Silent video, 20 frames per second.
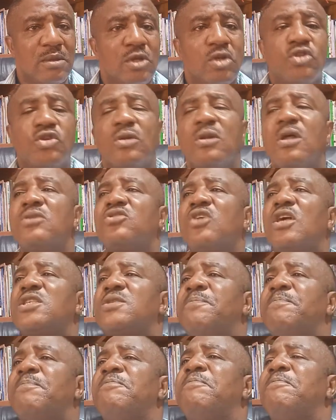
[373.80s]
You should not
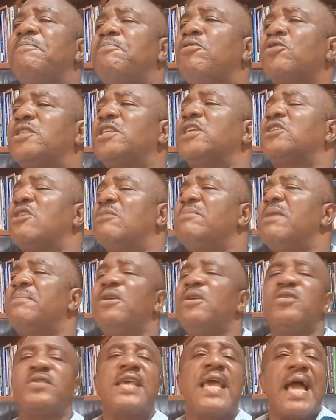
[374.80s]
just put it on
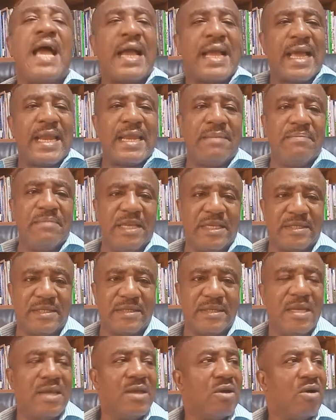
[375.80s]
maybe you say
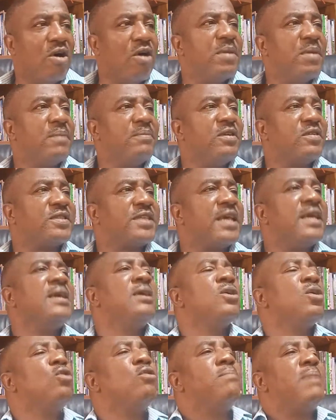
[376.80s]
academics or maybe you
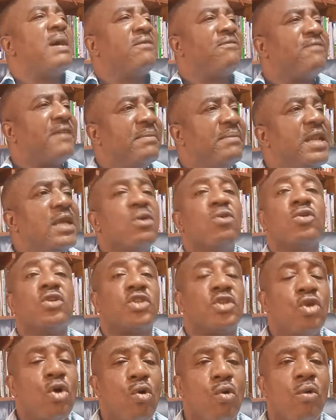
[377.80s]
say, oh, my family
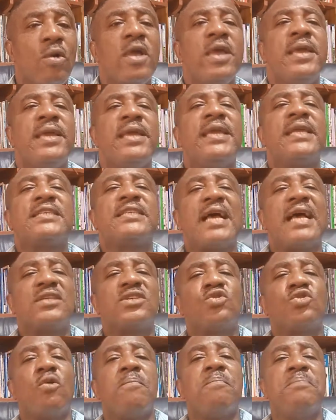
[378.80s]
goals. No, it
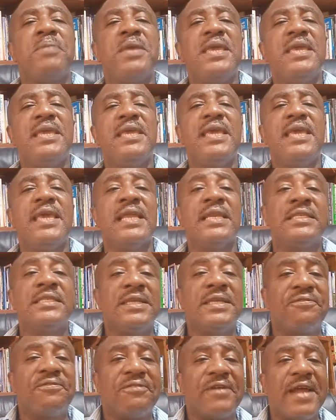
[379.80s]
has to be in
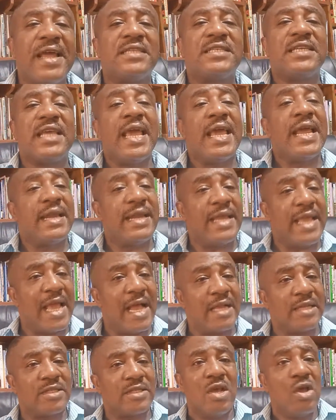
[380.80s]
different
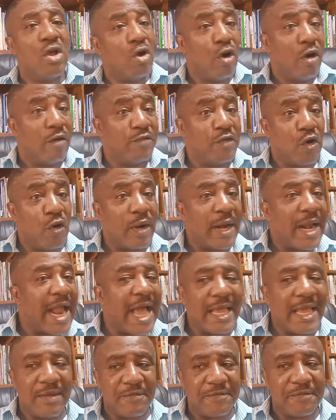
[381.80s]
areas of your
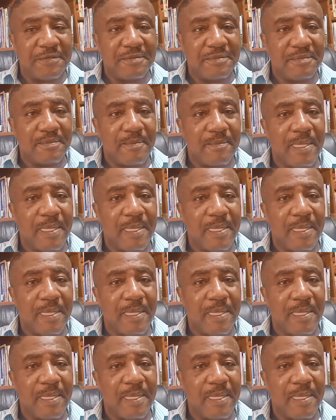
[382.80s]
life.